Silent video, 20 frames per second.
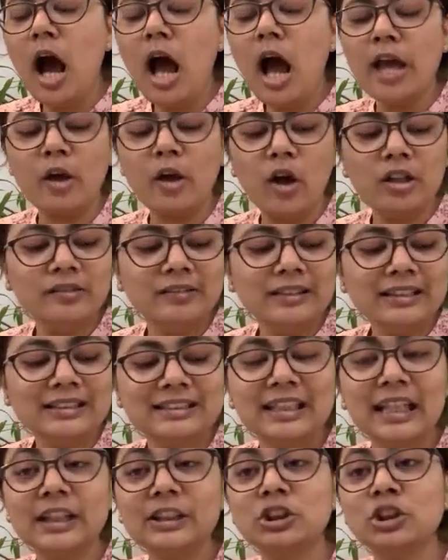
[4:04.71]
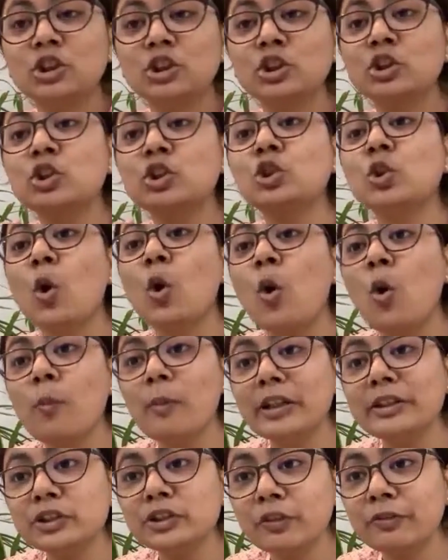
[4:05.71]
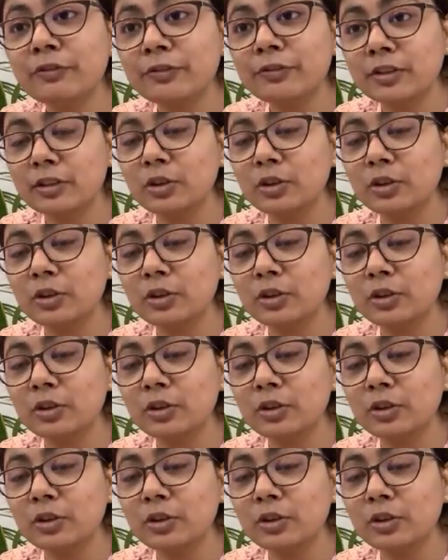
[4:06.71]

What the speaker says: I always get so much of,